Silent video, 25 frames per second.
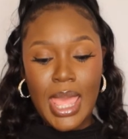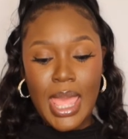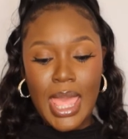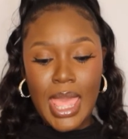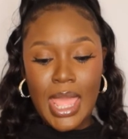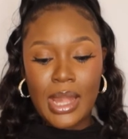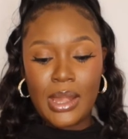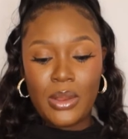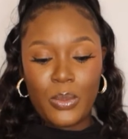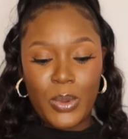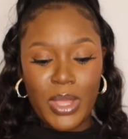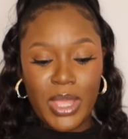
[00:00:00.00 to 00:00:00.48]

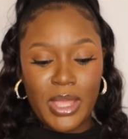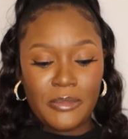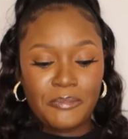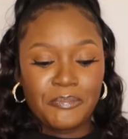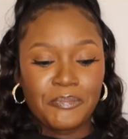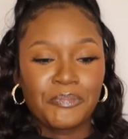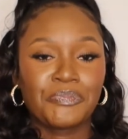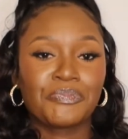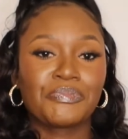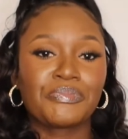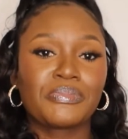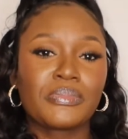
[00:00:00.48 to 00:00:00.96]

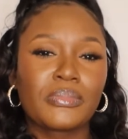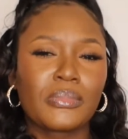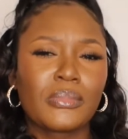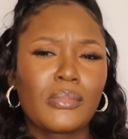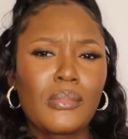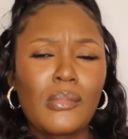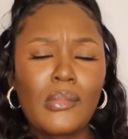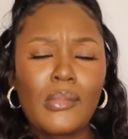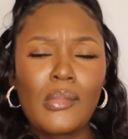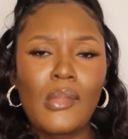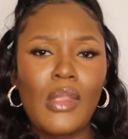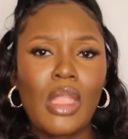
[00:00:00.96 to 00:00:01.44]
Anyway,
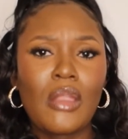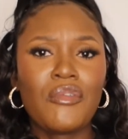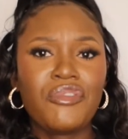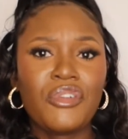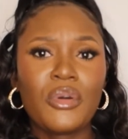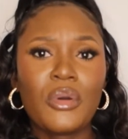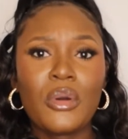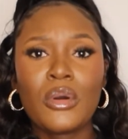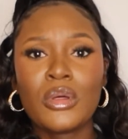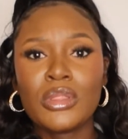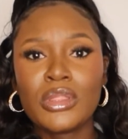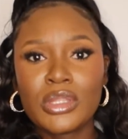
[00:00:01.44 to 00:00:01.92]

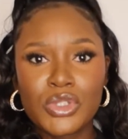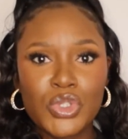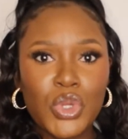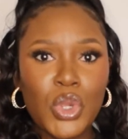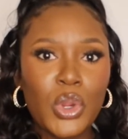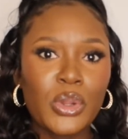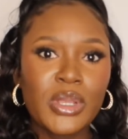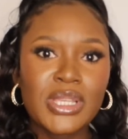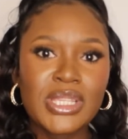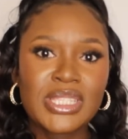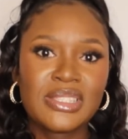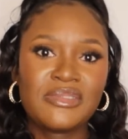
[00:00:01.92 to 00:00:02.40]
for the
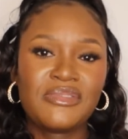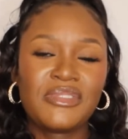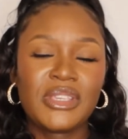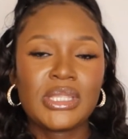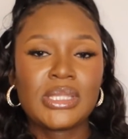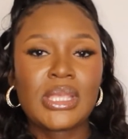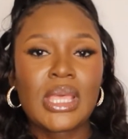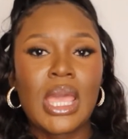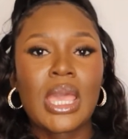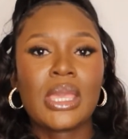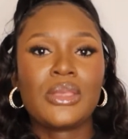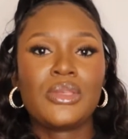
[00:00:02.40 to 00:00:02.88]
tourist
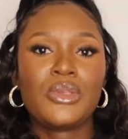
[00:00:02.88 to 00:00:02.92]
visa,